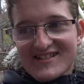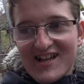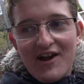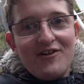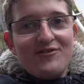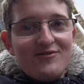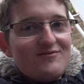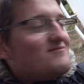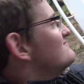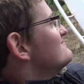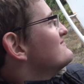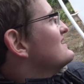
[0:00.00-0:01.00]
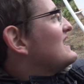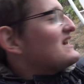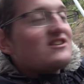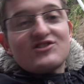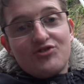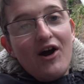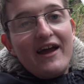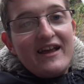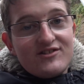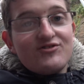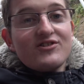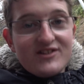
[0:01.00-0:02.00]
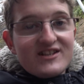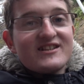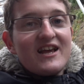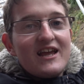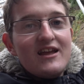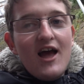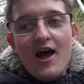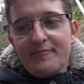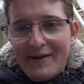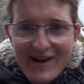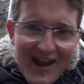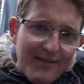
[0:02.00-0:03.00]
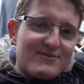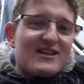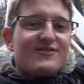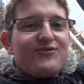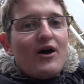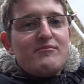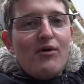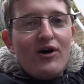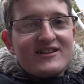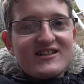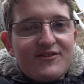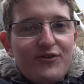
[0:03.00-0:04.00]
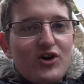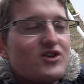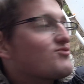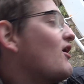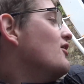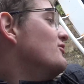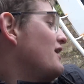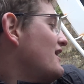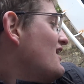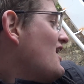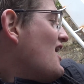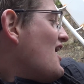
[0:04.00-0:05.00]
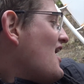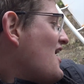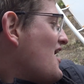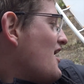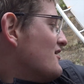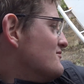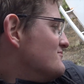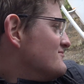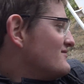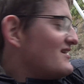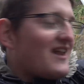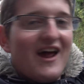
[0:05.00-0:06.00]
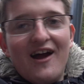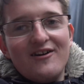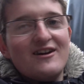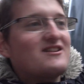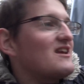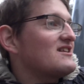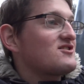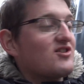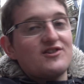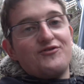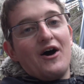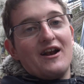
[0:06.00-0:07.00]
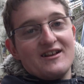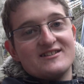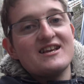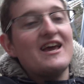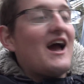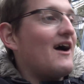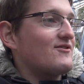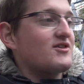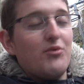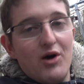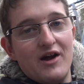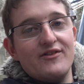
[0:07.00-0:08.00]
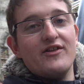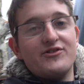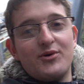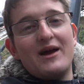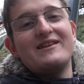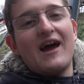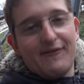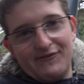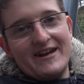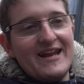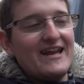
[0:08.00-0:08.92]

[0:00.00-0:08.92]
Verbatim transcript: so, yeah, it's great. It's good to see. Being a Nemesis fanboy since I first rode it, you know, it's good to finally see it have some work done to it. It definitely